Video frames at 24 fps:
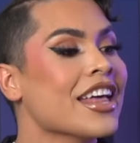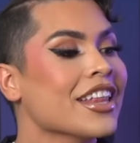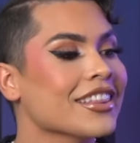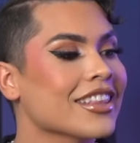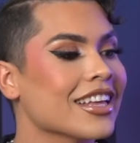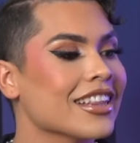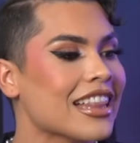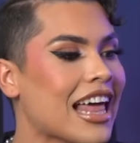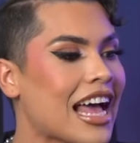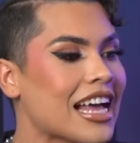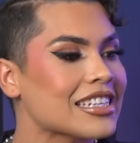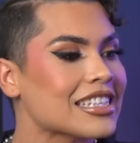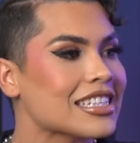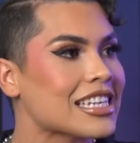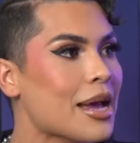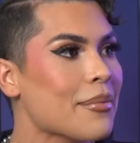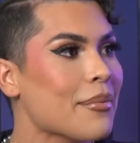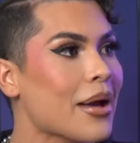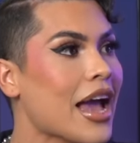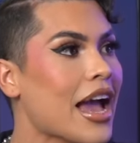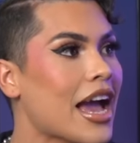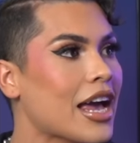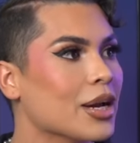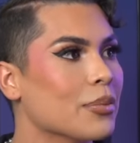The last
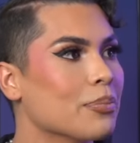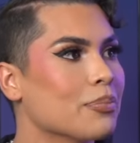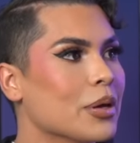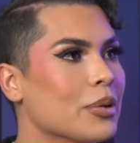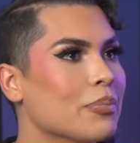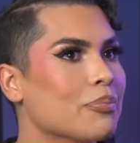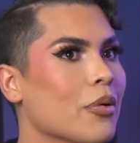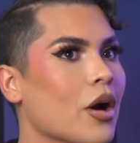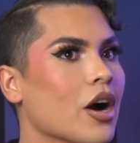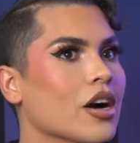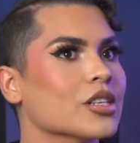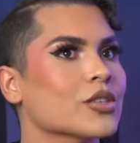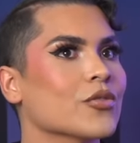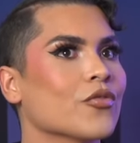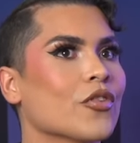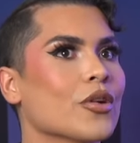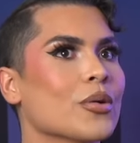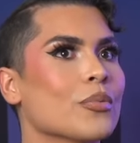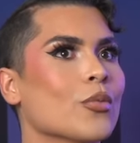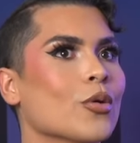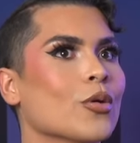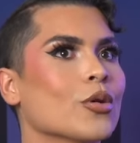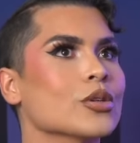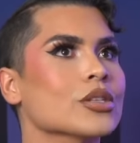time I had a beatbox,
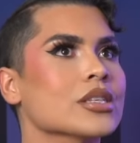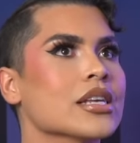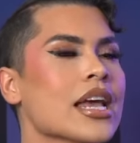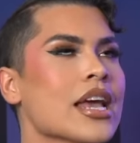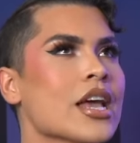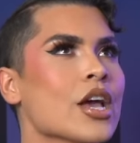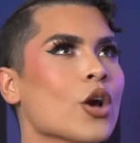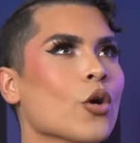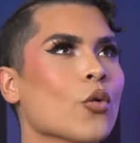fuimos...